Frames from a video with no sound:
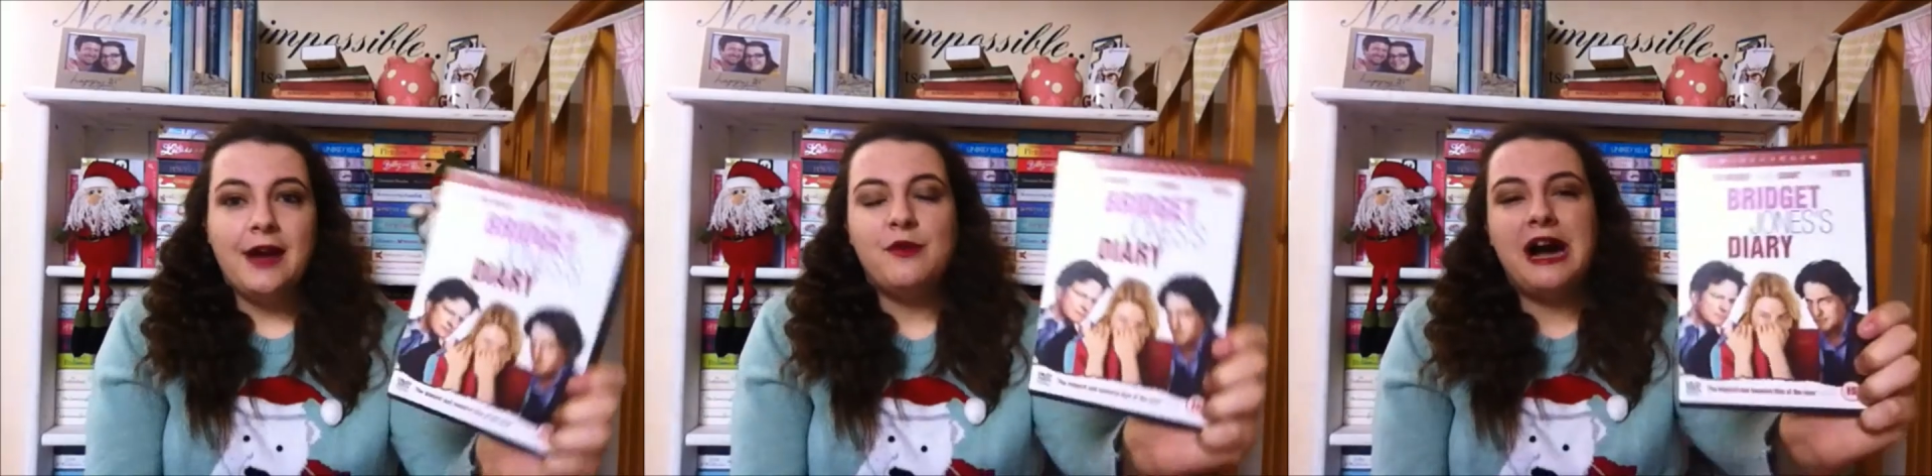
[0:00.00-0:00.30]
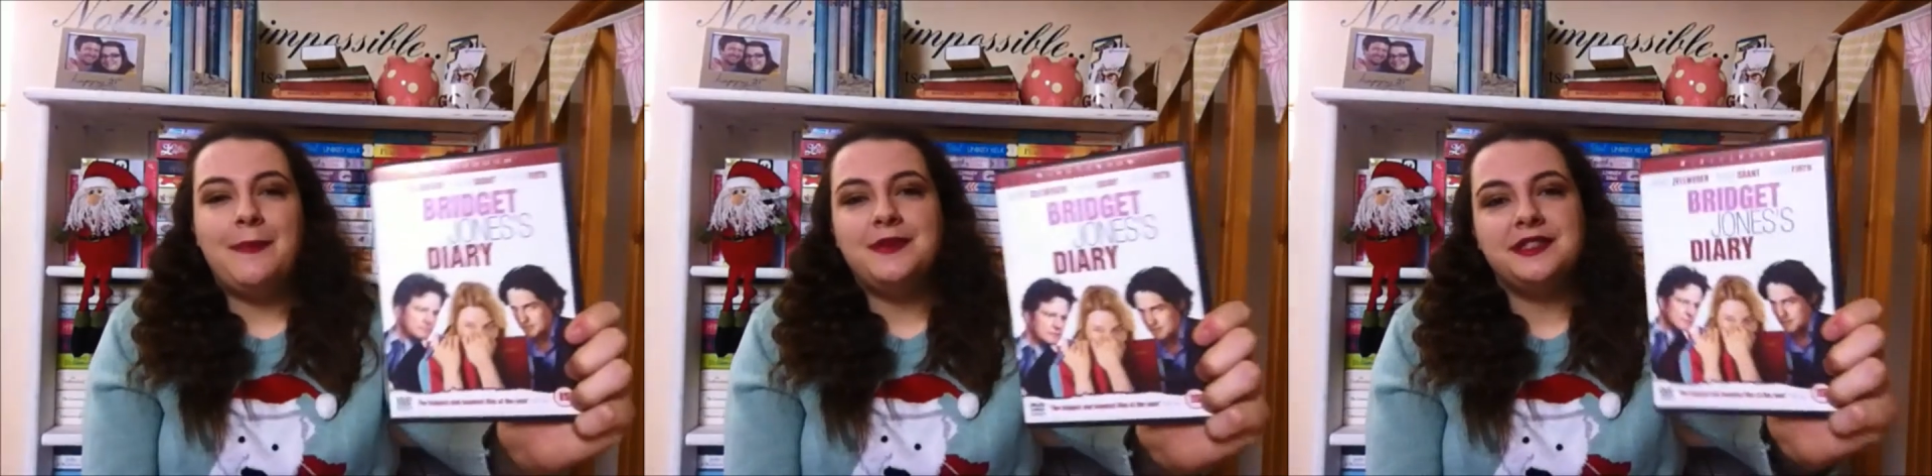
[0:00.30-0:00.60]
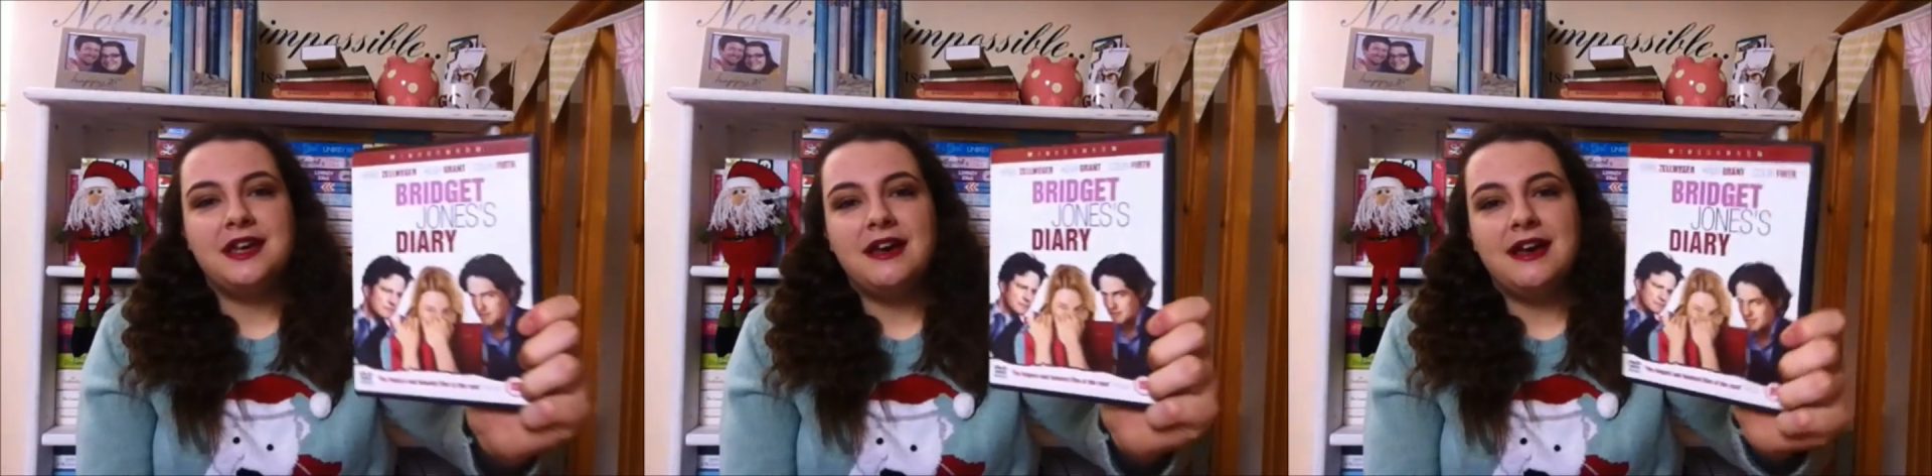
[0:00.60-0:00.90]
and what
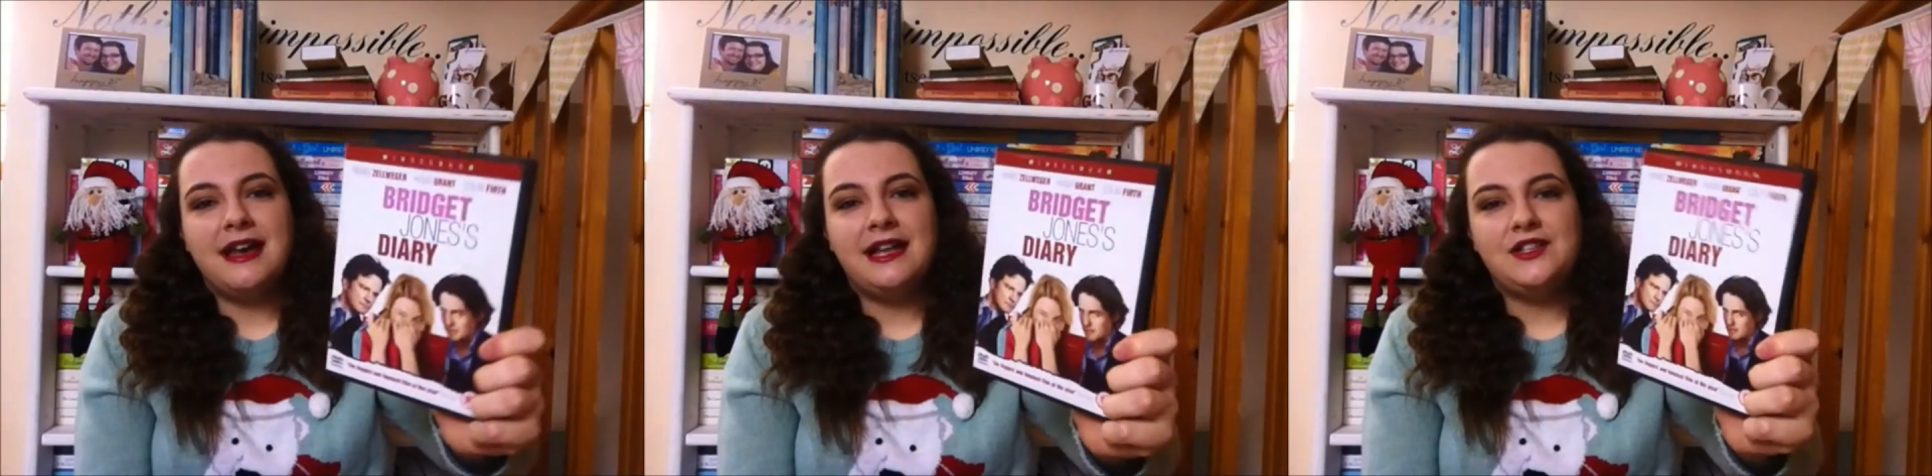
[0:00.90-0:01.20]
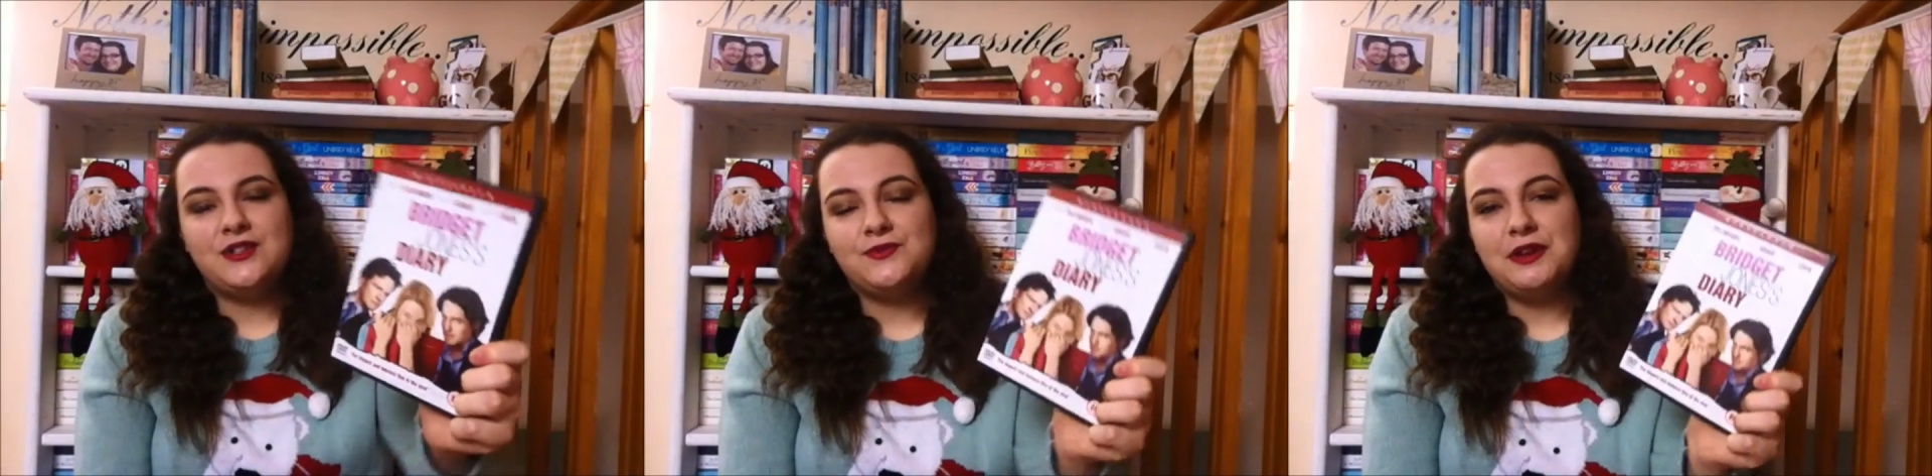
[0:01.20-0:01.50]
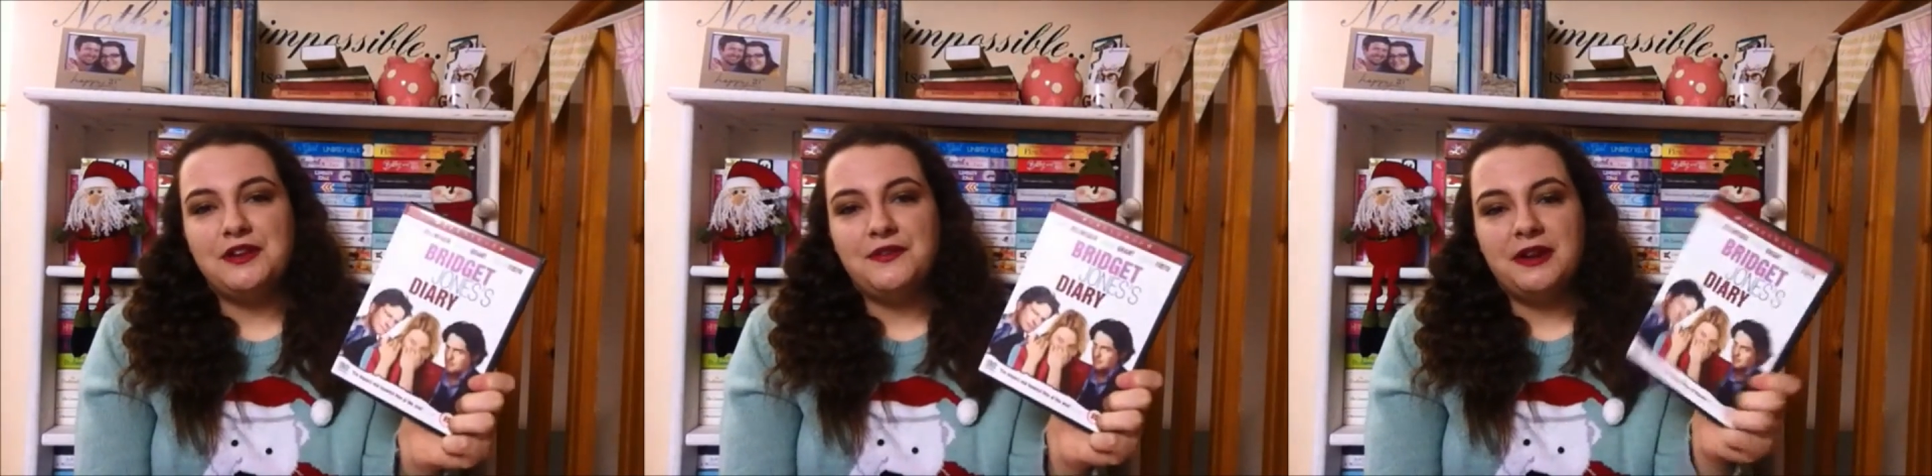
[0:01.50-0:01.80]
happens to her and it's just
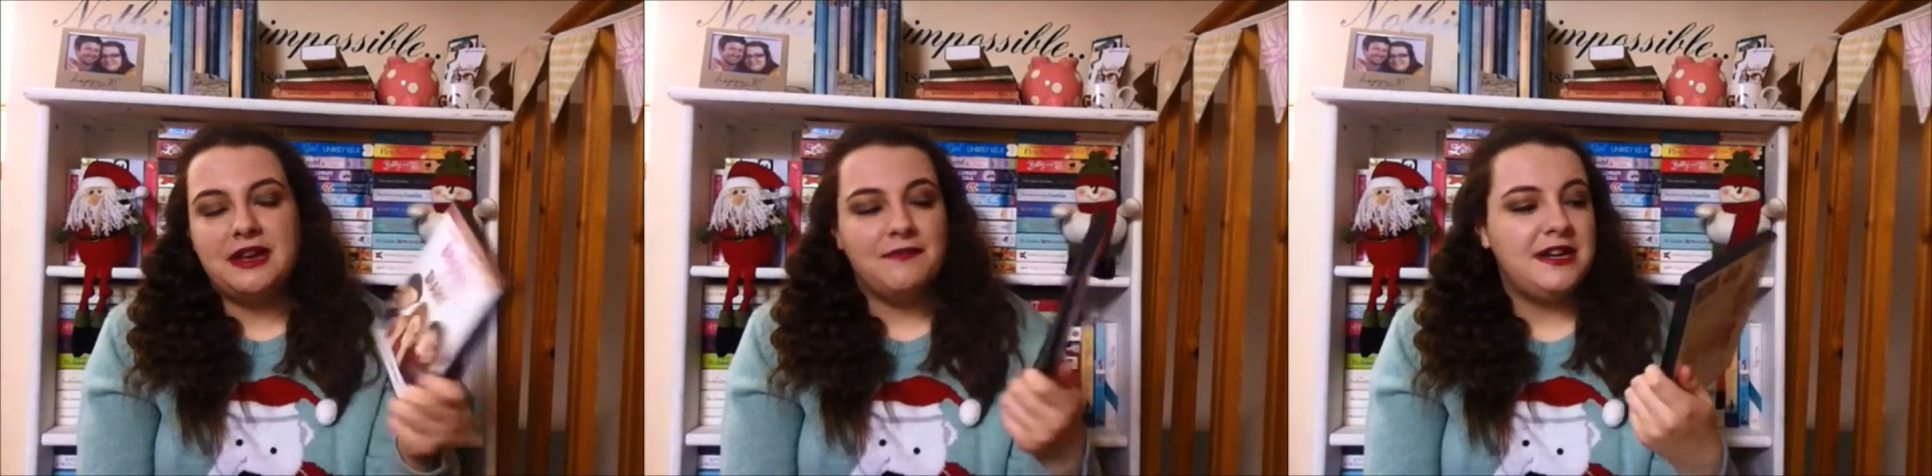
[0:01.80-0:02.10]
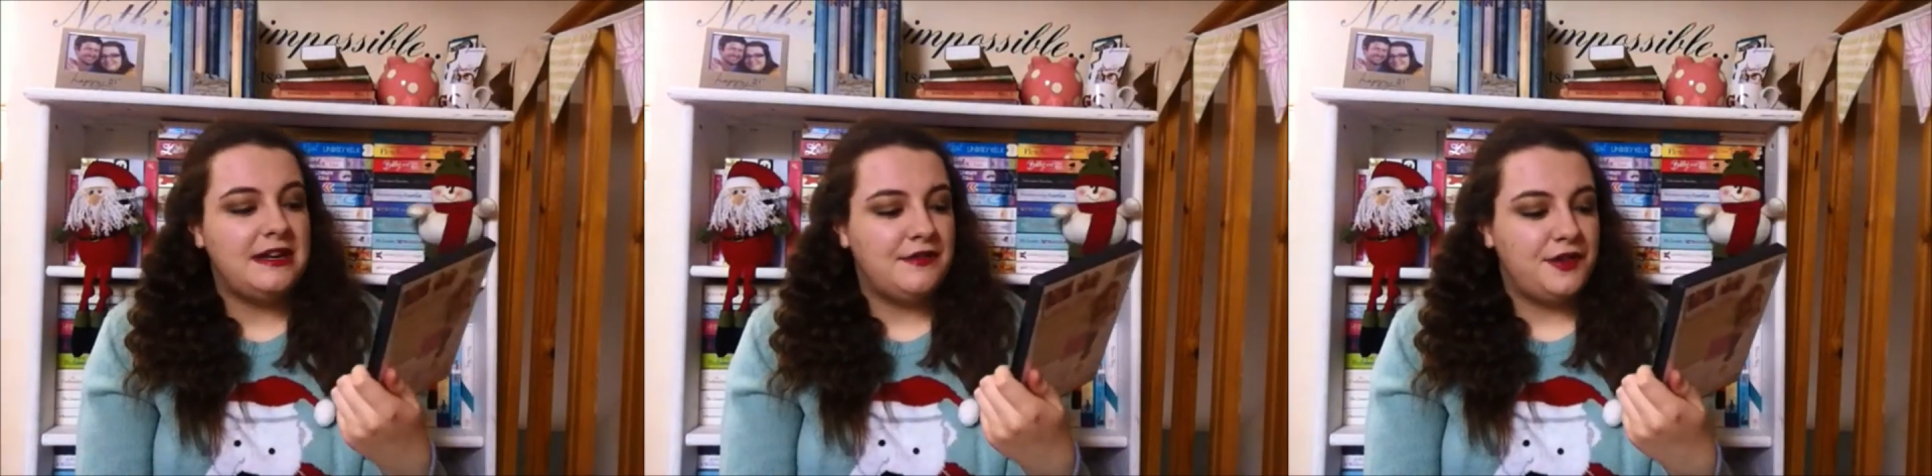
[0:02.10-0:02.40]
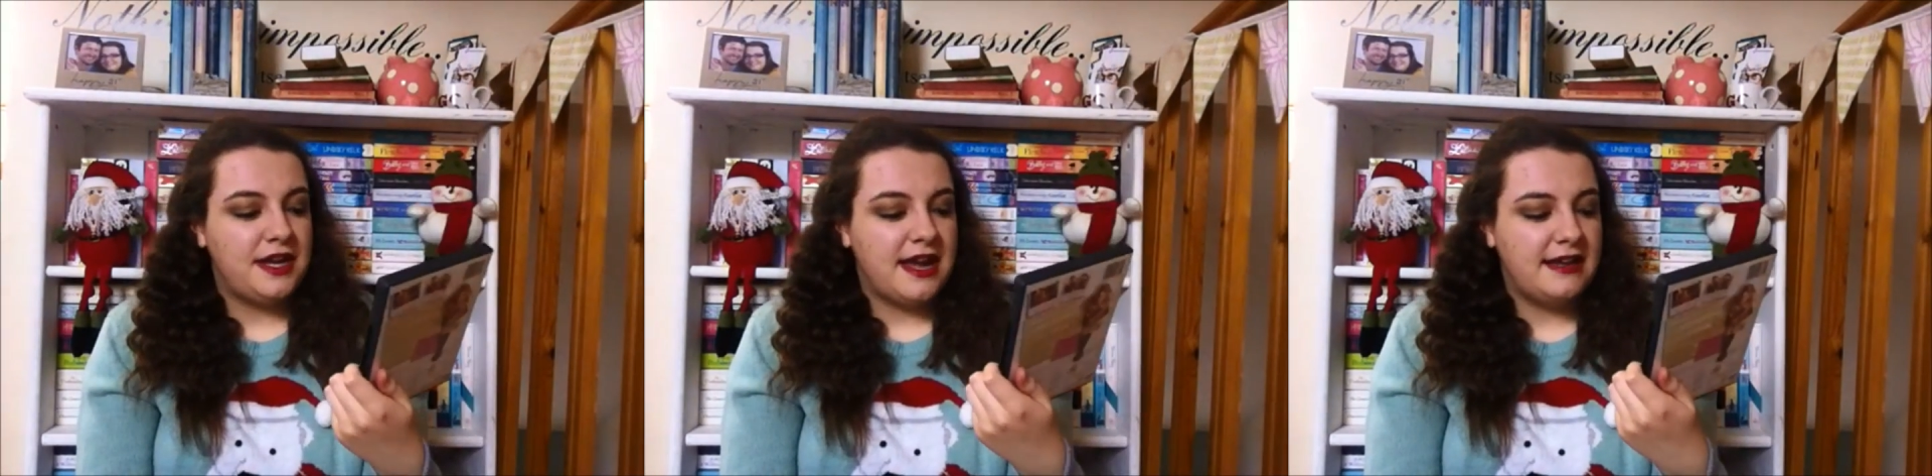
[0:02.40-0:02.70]
really funny and really
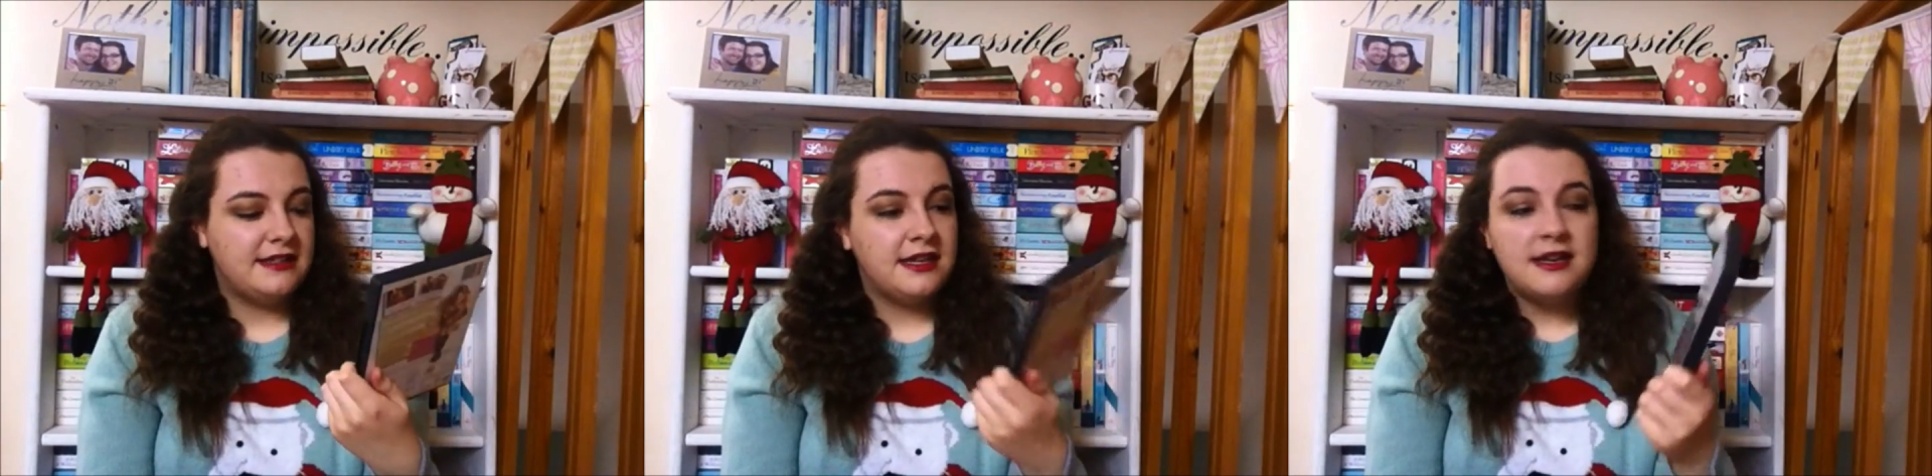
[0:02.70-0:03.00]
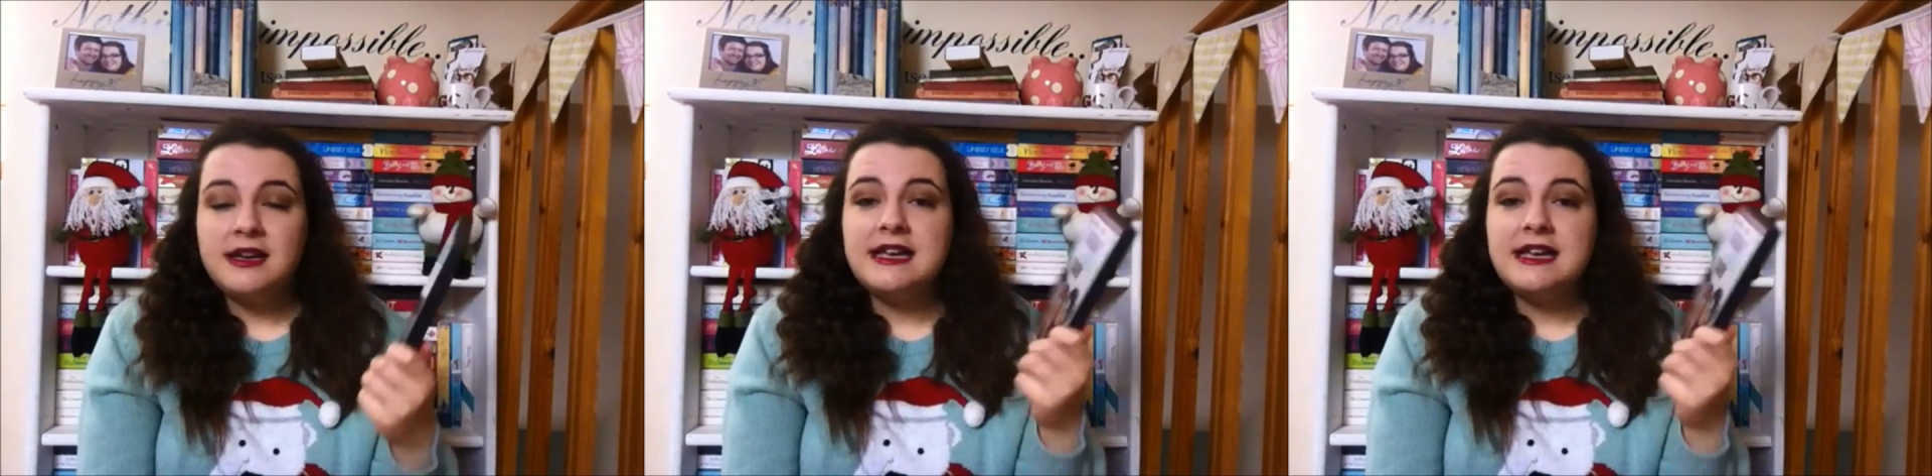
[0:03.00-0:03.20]
lovely and